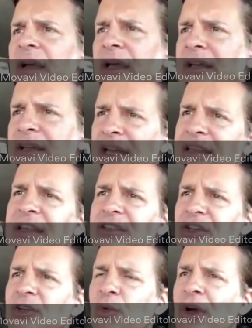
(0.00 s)
And that's
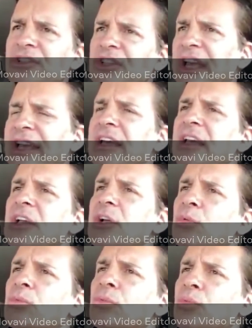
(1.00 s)
a good question. Like,
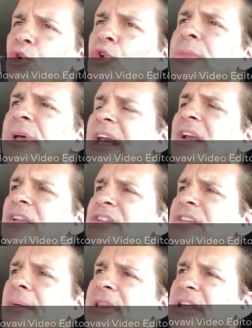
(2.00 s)
ruminate on
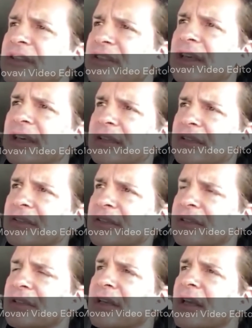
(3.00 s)
some of these
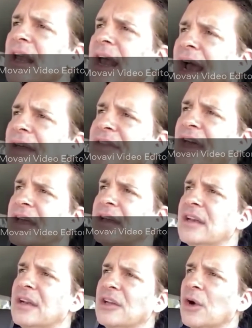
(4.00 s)
things, and
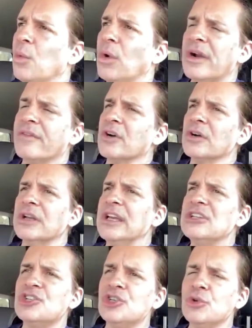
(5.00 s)
then whatever
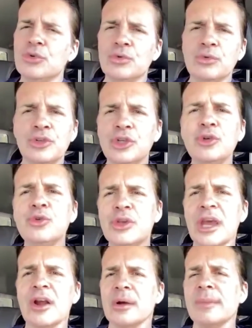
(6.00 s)
issue you
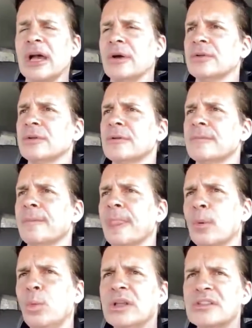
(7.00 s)
care about,
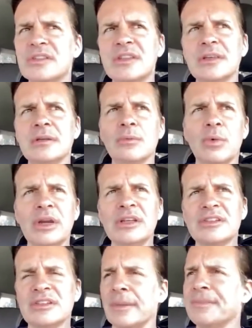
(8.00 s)
what
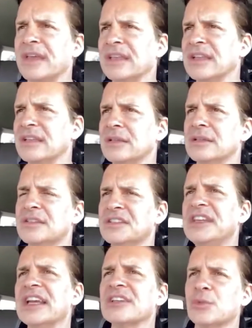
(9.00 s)
is something that
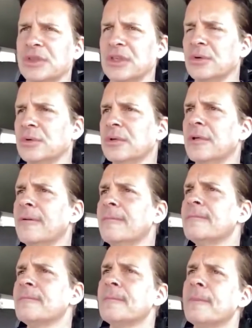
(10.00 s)
sticks with you,
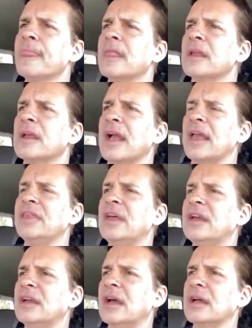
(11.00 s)
and
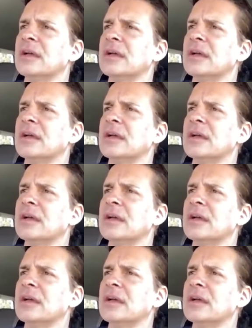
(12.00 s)
then